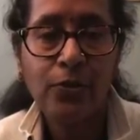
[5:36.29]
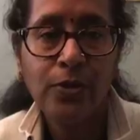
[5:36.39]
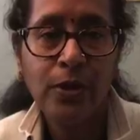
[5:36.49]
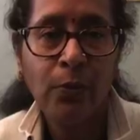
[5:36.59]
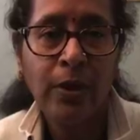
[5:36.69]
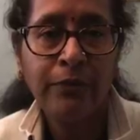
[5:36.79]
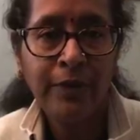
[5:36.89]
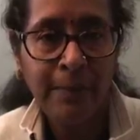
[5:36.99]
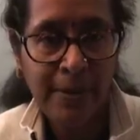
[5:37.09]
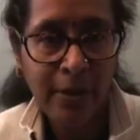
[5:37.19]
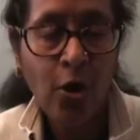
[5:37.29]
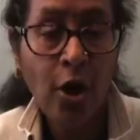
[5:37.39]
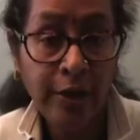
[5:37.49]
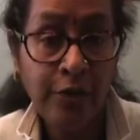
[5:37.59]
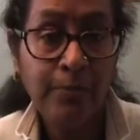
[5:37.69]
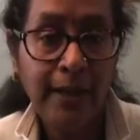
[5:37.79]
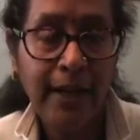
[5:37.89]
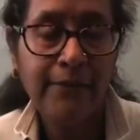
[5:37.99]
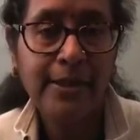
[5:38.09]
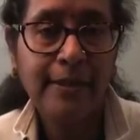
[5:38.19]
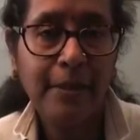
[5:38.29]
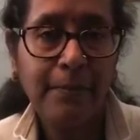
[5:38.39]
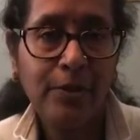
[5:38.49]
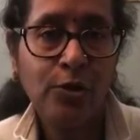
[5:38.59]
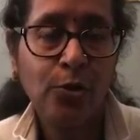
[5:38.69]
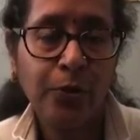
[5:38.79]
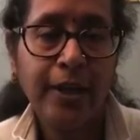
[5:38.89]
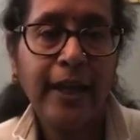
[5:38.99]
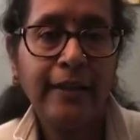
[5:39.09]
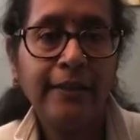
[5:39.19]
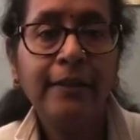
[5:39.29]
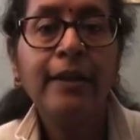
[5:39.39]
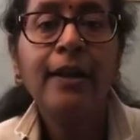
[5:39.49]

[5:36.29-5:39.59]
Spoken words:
So one of them is a cognitive behavioral therapist, Joan Kaler.